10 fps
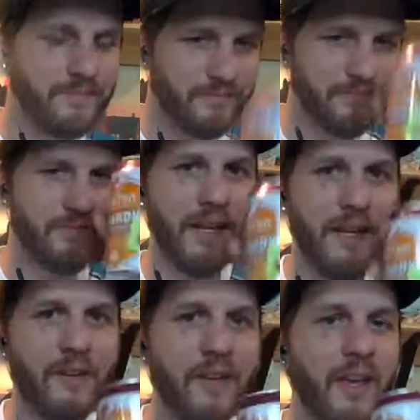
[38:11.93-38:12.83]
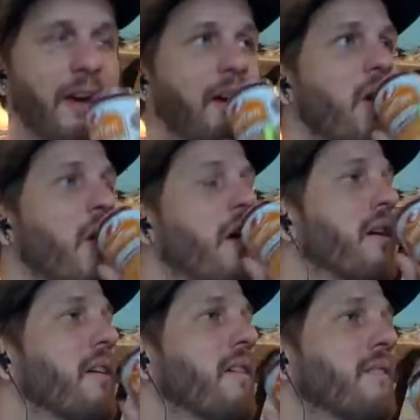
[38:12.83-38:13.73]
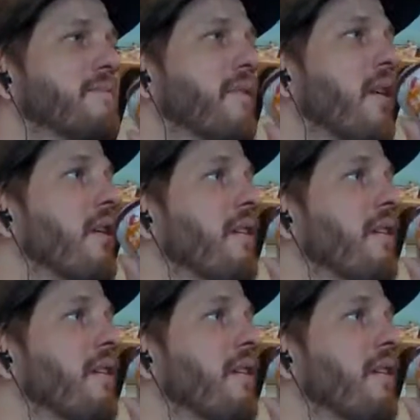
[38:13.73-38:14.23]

that's a lot of beer. It's a